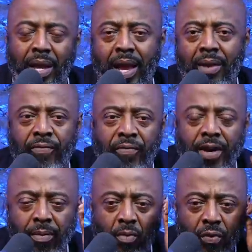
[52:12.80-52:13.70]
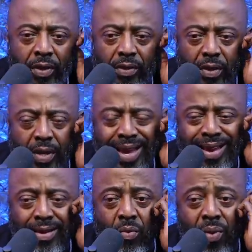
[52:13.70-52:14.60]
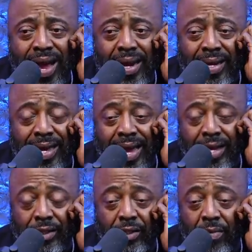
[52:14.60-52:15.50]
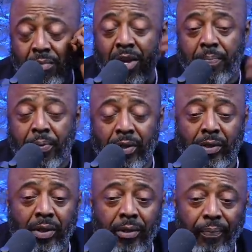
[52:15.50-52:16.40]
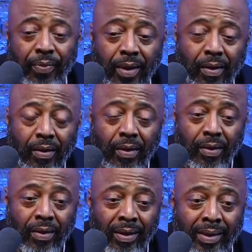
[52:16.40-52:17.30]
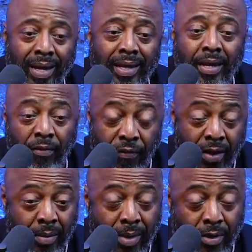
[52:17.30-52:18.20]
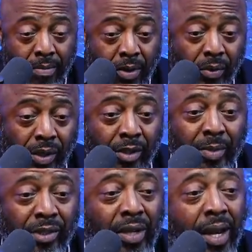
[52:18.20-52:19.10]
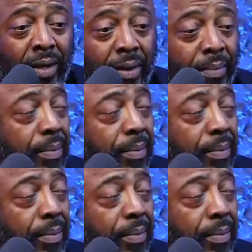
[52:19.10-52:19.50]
and funny movies. And the way I gauge me personally, the thing I give a fuck about the most is my stand-up.